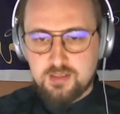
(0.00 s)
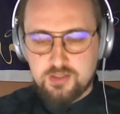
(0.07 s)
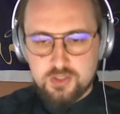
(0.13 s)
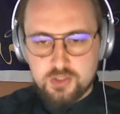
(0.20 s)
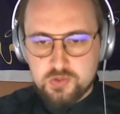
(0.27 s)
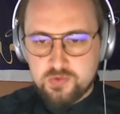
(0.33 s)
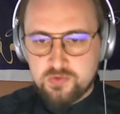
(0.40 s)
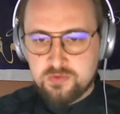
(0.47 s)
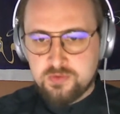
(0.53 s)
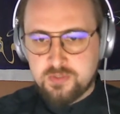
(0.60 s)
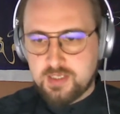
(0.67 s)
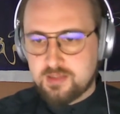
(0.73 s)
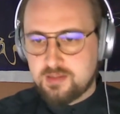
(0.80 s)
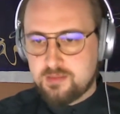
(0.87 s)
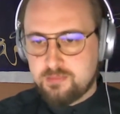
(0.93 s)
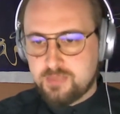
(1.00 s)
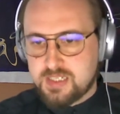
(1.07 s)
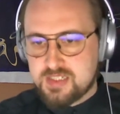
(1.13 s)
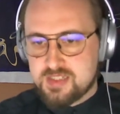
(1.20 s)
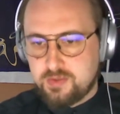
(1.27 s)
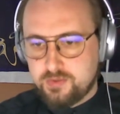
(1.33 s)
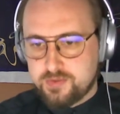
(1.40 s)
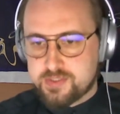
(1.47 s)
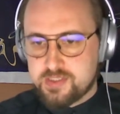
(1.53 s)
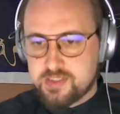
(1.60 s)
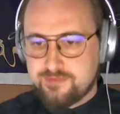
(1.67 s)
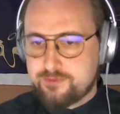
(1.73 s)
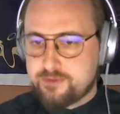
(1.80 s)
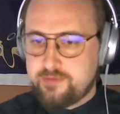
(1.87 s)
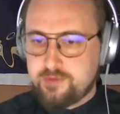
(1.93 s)
new and the best
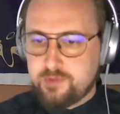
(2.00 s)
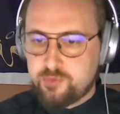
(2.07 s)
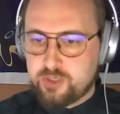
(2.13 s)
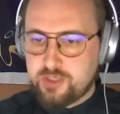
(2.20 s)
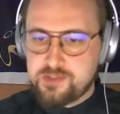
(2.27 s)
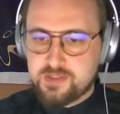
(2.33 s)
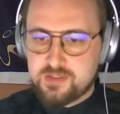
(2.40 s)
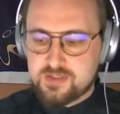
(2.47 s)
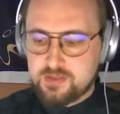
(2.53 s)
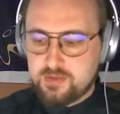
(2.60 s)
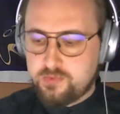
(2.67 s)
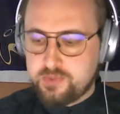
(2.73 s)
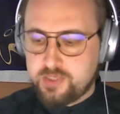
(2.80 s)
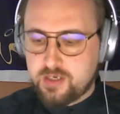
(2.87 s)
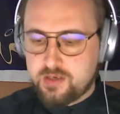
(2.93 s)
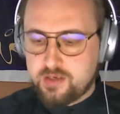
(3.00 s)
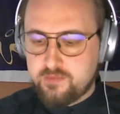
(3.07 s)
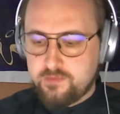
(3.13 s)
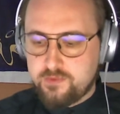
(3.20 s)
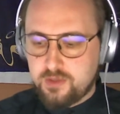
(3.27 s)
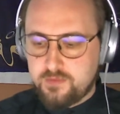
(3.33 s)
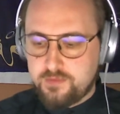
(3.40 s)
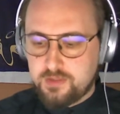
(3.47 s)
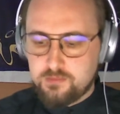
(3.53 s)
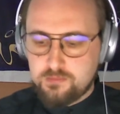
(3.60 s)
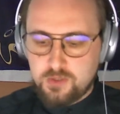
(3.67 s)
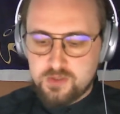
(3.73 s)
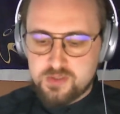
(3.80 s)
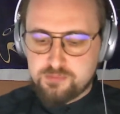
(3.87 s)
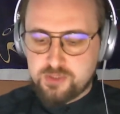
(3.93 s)
solutions for every project. So we are involved in
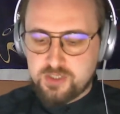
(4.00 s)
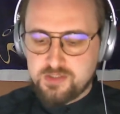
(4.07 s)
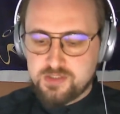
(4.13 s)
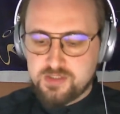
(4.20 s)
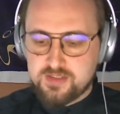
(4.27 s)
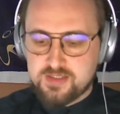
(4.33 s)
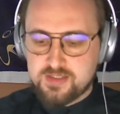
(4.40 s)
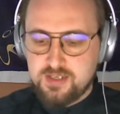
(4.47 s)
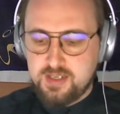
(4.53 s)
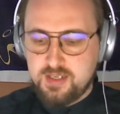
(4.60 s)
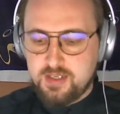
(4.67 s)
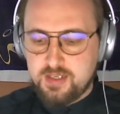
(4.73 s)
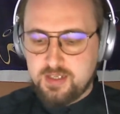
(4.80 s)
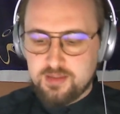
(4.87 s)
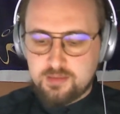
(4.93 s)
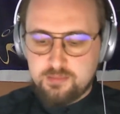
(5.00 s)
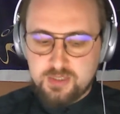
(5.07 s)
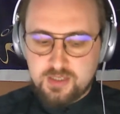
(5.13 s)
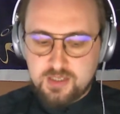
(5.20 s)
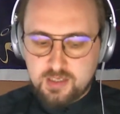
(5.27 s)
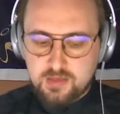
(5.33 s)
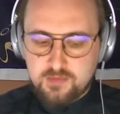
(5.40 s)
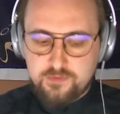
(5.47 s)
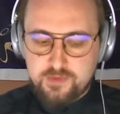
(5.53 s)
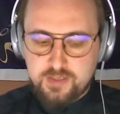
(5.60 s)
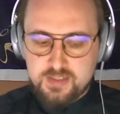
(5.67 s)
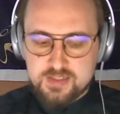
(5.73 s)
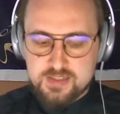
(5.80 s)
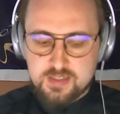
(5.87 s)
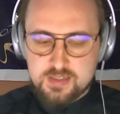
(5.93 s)
most projects in the beginning
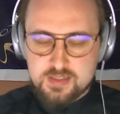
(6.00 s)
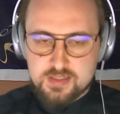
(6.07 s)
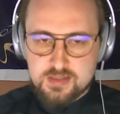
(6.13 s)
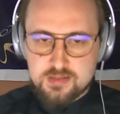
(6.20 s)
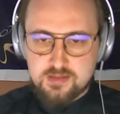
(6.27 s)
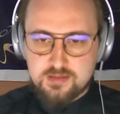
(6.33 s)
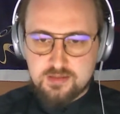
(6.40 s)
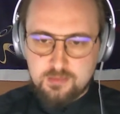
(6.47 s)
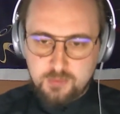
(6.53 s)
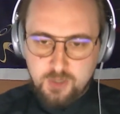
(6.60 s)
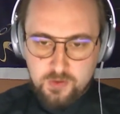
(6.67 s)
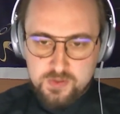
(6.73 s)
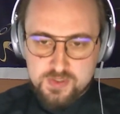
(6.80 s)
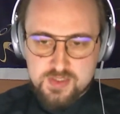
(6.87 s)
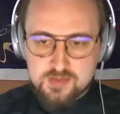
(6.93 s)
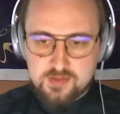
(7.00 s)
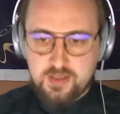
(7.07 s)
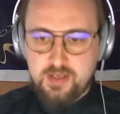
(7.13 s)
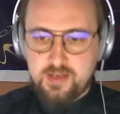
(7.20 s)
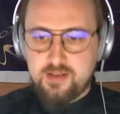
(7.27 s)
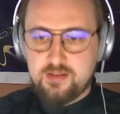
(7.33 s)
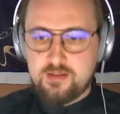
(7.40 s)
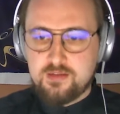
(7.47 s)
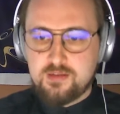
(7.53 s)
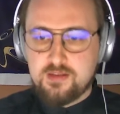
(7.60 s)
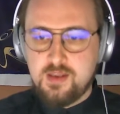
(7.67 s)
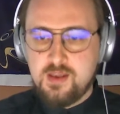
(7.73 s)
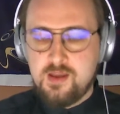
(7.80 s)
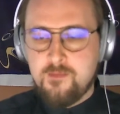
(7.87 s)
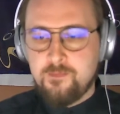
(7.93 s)
phases the most, and
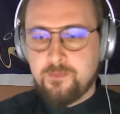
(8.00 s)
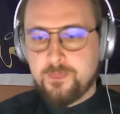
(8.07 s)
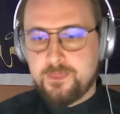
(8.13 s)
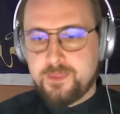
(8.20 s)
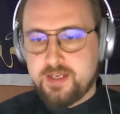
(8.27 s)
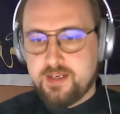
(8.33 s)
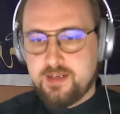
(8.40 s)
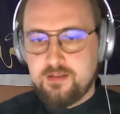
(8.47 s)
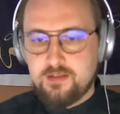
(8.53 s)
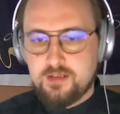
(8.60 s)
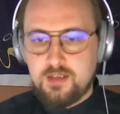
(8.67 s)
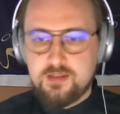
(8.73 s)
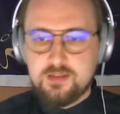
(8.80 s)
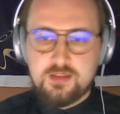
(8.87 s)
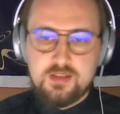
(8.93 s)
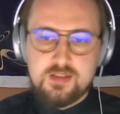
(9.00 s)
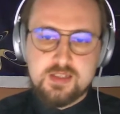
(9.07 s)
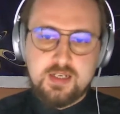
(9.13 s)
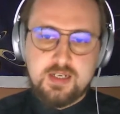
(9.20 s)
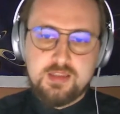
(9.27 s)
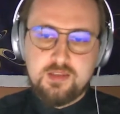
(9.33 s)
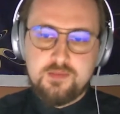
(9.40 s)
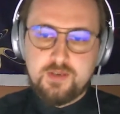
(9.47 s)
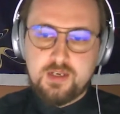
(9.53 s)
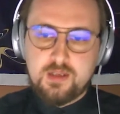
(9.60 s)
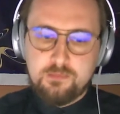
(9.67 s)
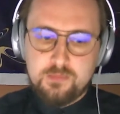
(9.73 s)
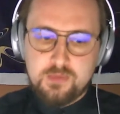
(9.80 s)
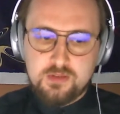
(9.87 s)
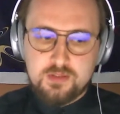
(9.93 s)
then in the design
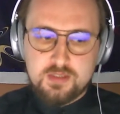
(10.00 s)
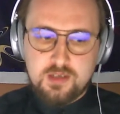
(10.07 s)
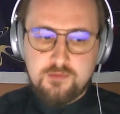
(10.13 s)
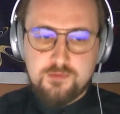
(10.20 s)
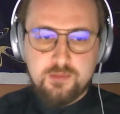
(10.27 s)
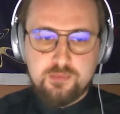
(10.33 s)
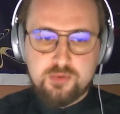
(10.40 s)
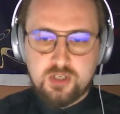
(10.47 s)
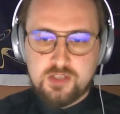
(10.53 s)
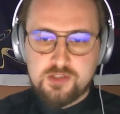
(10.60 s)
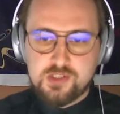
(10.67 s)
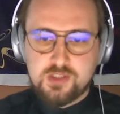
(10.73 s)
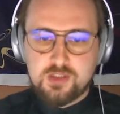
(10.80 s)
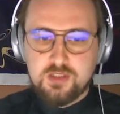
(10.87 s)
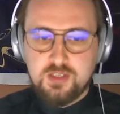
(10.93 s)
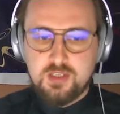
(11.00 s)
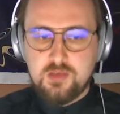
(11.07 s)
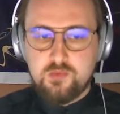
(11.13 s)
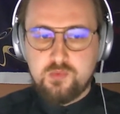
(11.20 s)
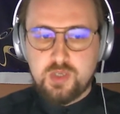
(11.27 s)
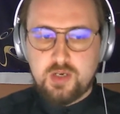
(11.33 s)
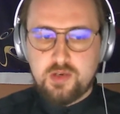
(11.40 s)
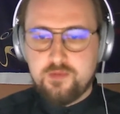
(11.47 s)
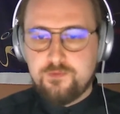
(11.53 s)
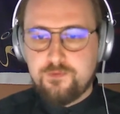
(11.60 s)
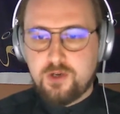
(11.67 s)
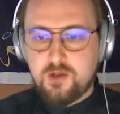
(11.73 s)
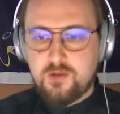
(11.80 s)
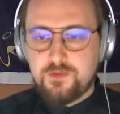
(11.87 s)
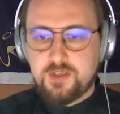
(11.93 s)
development of the project, we are
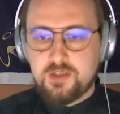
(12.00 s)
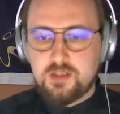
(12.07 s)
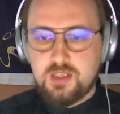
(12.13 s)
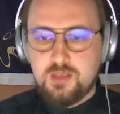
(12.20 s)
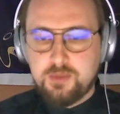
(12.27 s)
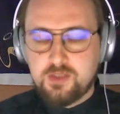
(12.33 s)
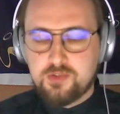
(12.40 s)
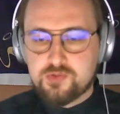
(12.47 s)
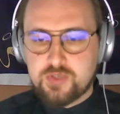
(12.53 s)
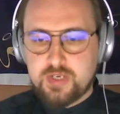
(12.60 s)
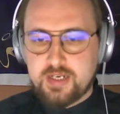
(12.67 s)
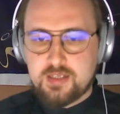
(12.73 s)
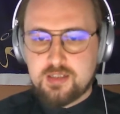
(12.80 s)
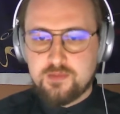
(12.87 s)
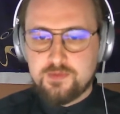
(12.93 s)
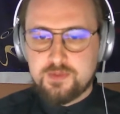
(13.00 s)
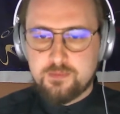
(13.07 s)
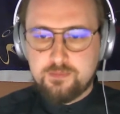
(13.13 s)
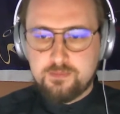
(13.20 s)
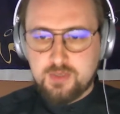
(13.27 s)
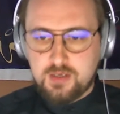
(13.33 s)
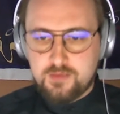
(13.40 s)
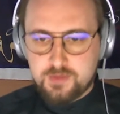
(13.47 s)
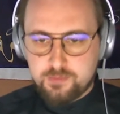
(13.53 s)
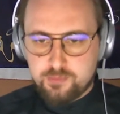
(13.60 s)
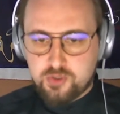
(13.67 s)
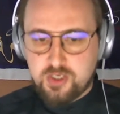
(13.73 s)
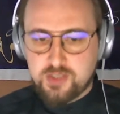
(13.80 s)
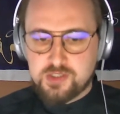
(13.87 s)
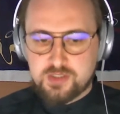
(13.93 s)
involved in keeping track of the
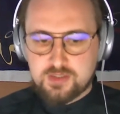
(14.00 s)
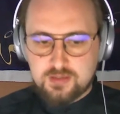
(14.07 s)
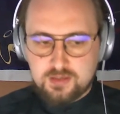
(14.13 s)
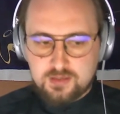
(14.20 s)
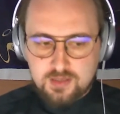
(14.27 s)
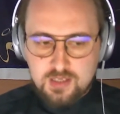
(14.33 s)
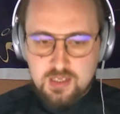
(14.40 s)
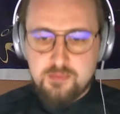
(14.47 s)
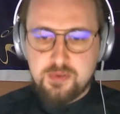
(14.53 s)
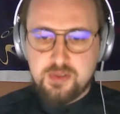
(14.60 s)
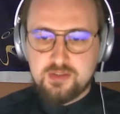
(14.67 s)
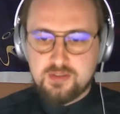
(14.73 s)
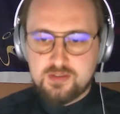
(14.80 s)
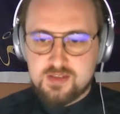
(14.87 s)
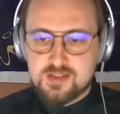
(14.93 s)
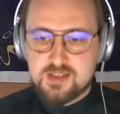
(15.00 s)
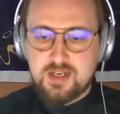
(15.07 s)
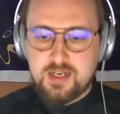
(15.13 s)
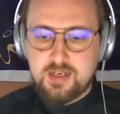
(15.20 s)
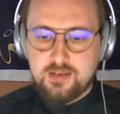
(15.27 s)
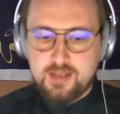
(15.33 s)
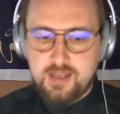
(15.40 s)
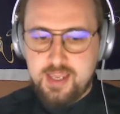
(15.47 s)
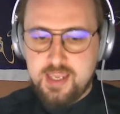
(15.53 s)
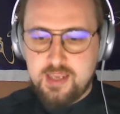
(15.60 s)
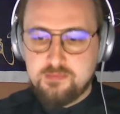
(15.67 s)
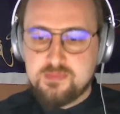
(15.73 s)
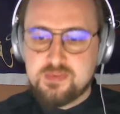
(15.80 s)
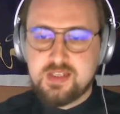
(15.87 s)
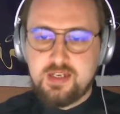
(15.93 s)
project, keeping the design
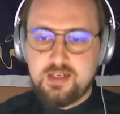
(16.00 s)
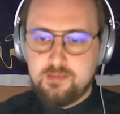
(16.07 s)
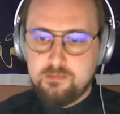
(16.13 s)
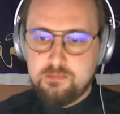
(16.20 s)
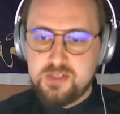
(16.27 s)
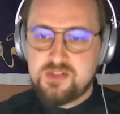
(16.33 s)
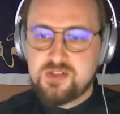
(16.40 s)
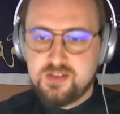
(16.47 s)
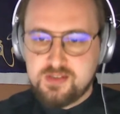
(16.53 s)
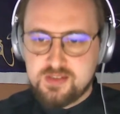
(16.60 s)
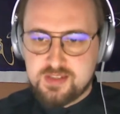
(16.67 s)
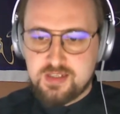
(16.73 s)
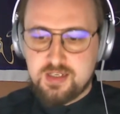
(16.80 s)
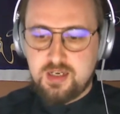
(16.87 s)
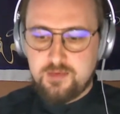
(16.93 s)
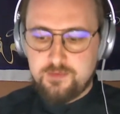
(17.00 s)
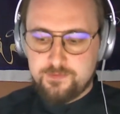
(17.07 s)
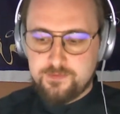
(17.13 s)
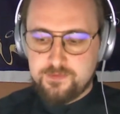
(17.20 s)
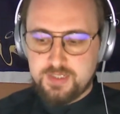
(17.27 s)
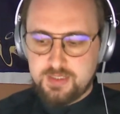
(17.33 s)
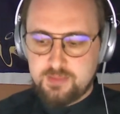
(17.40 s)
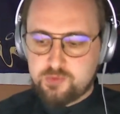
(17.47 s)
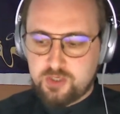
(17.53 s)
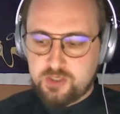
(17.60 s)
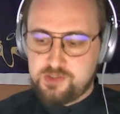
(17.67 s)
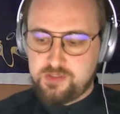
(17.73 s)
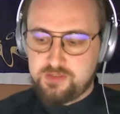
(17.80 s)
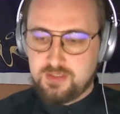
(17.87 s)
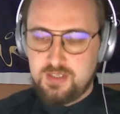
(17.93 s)
aims and ambitions of that
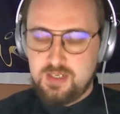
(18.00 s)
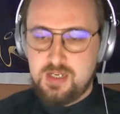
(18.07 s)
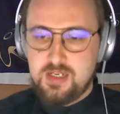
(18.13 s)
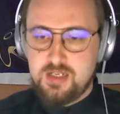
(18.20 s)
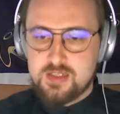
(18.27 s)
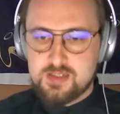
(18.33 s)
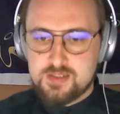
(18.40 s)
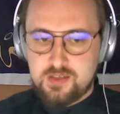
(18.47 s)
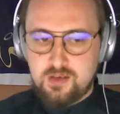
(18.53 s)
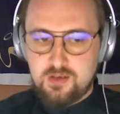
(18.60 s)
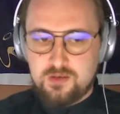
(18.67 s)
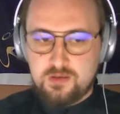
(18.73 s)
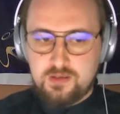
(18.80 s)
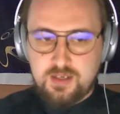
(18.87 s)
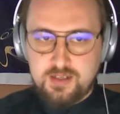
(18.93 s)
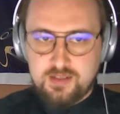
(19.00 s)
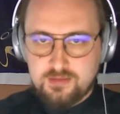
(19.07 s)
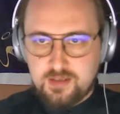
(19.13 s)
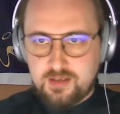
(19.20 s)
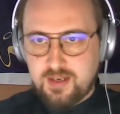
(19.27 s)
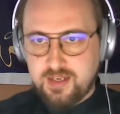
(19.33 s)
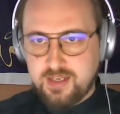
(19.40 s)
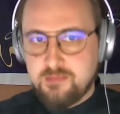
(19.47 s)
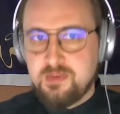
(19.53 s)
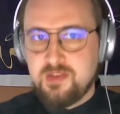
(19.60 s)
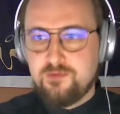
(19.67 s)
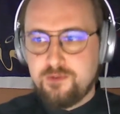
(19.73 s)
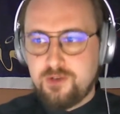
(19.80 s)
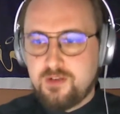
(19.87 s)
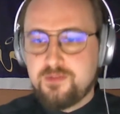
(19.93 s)
project. So I am
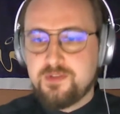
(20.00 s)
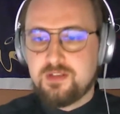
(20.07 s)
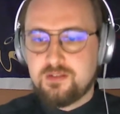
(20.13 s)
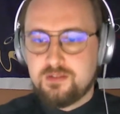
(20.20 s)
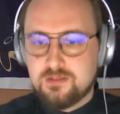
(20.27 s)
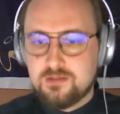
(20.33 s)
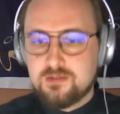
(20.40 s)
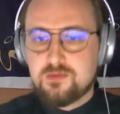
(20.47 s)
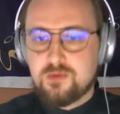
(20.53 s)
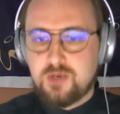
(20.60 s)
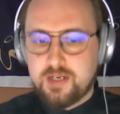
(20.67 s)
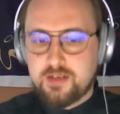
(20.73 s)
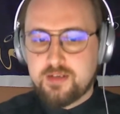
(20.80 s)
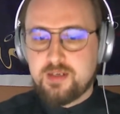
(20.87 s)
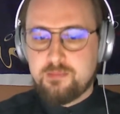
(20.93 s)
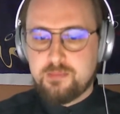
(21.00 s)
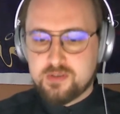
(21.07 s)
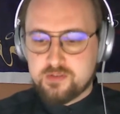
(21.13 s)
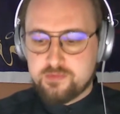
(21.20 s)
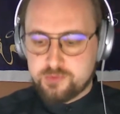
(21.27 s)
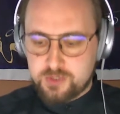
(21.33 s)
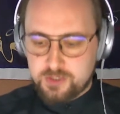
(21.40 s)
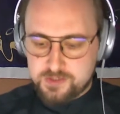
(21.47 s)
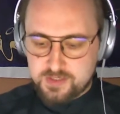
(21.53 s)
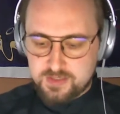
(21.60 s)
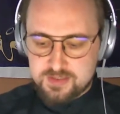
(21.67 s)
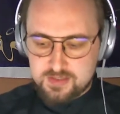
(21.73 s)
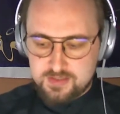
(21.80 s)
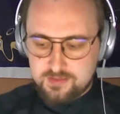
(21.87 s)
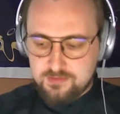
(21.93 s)
involved in quite a number of
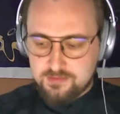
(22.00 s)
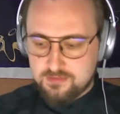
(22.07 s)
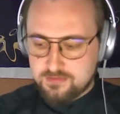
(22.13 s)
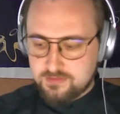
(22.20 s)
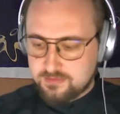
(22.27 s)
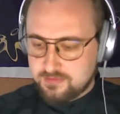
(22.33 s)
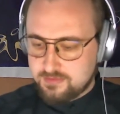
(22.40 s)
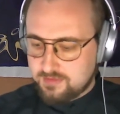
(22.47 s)
projects, and